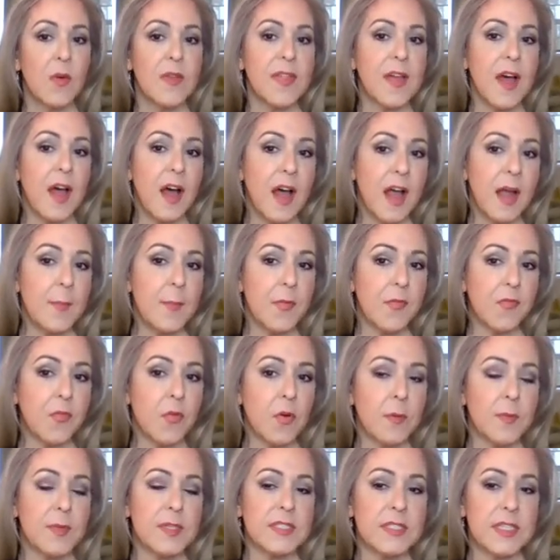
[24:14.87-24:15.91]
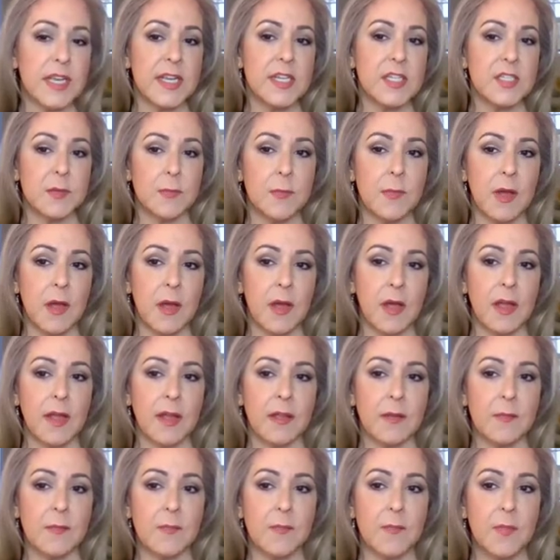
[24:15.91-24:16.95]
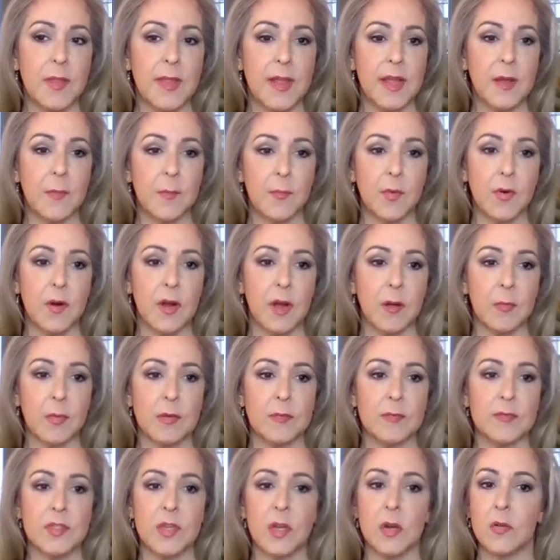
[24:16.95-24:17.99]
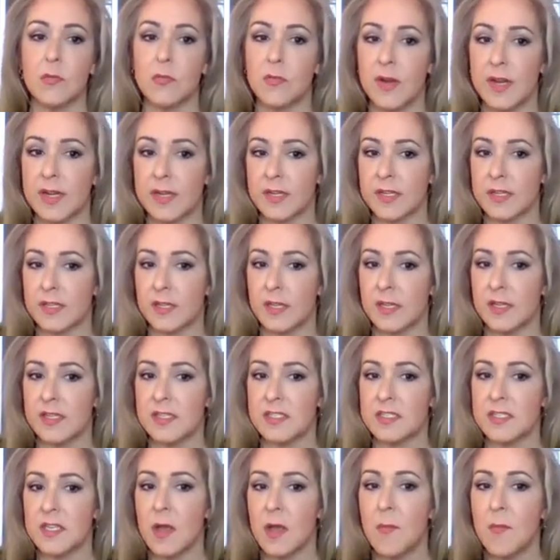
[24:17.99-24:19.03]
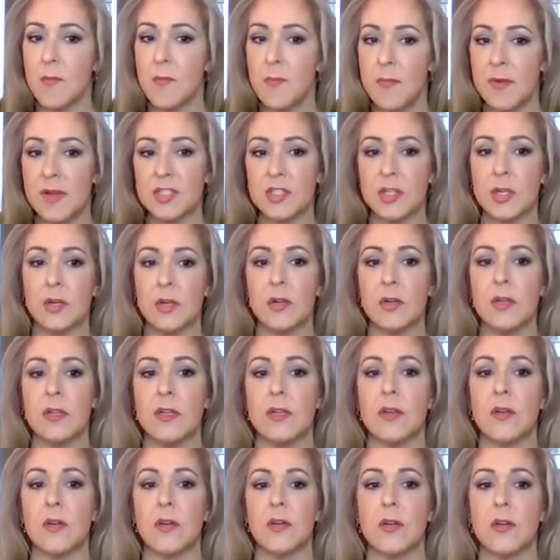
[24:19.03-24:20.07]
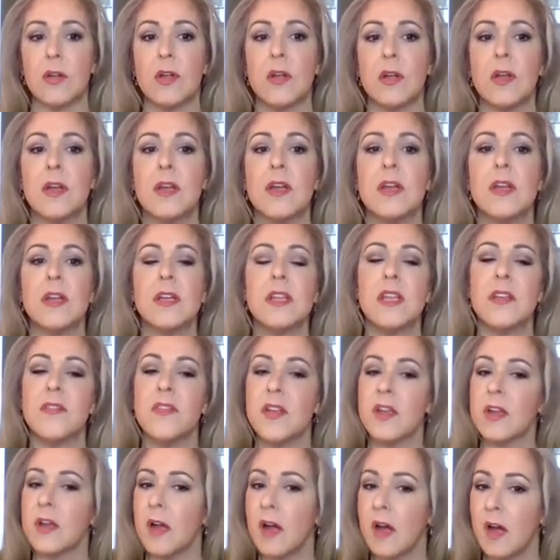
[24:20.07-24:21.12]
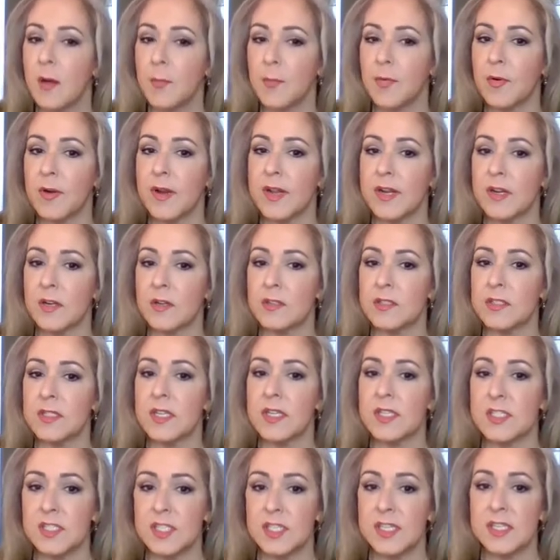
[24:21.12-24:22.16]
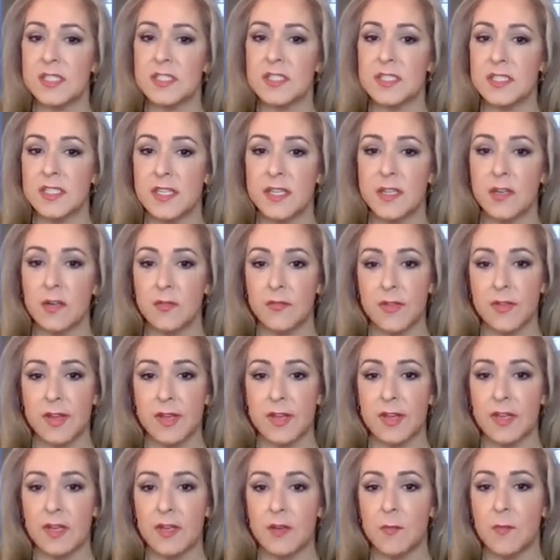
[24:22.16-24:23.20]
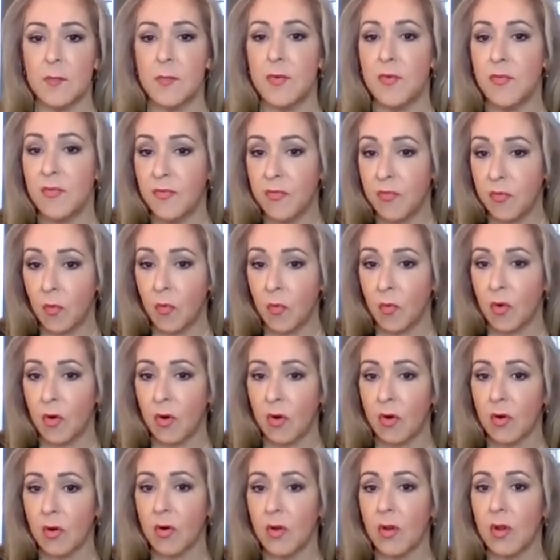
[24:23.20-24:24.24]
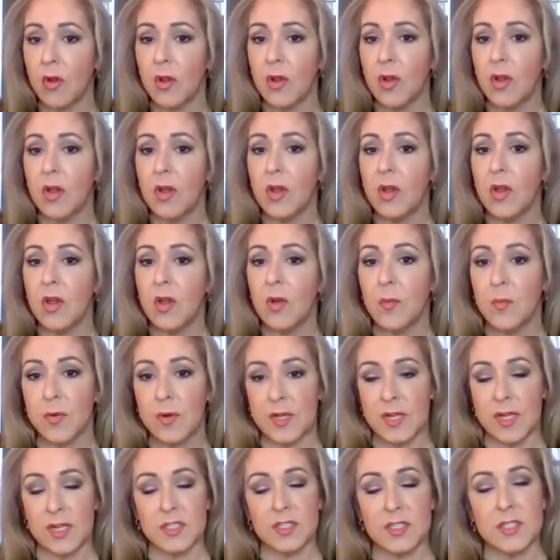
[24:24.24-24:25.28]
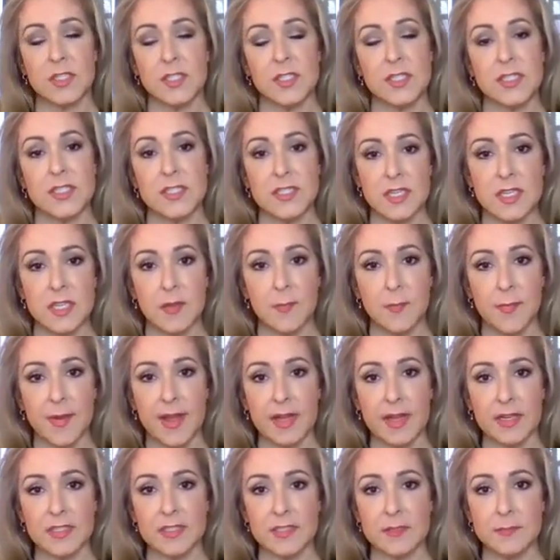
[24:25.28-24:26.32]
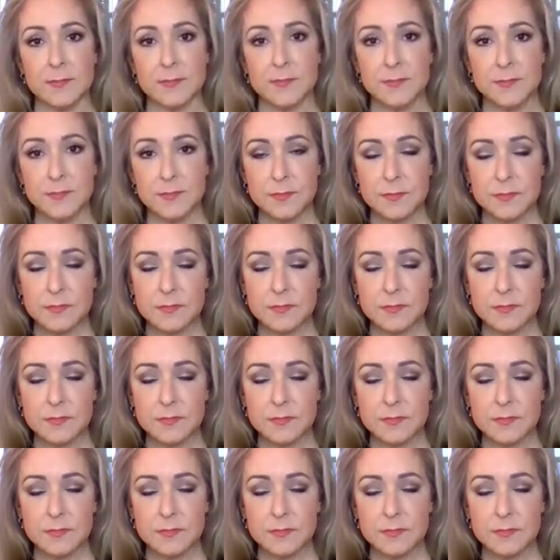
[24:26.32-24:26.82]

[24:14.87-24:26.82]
With a high performance HMI, plant problems are recognized much earlier, giving operators a chance to intervene before production is impacted.